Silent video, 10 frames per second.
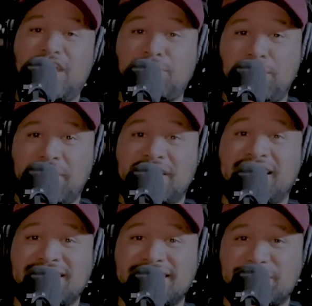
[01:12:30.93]
my man
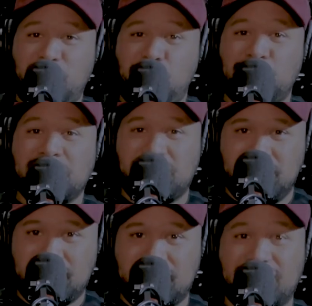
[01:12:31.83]
has his own
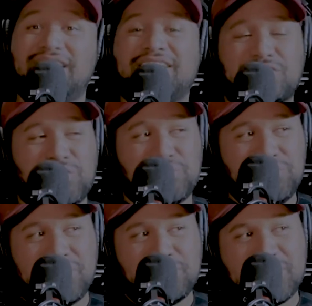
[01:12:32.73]
cookie. So if you
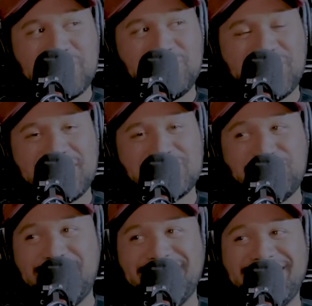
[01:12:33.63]
come down to Vegas,
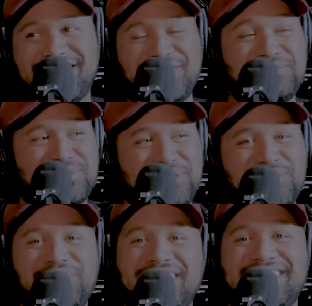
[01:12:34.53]
man, come
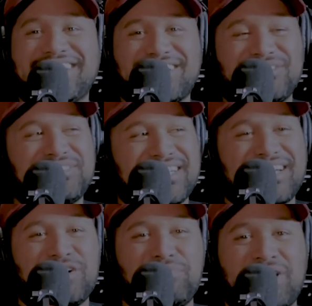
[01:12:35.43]
through. Come check
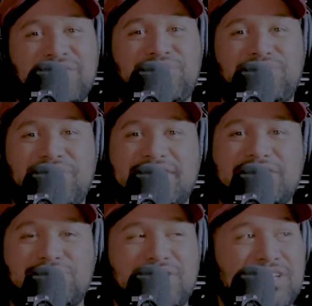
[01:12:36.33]
out Brandon from Vegas,
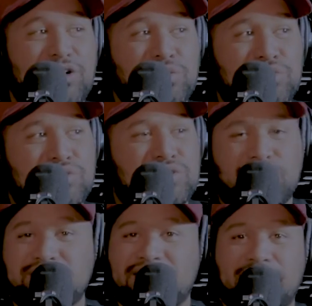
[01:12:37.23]
man. Go
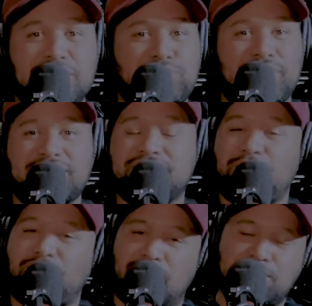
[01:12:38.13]
check out his pages. I
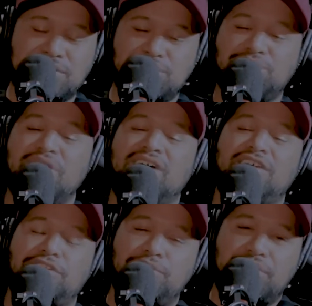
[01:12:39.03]
promise you,
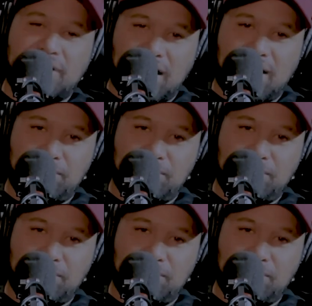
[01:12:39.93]
you will not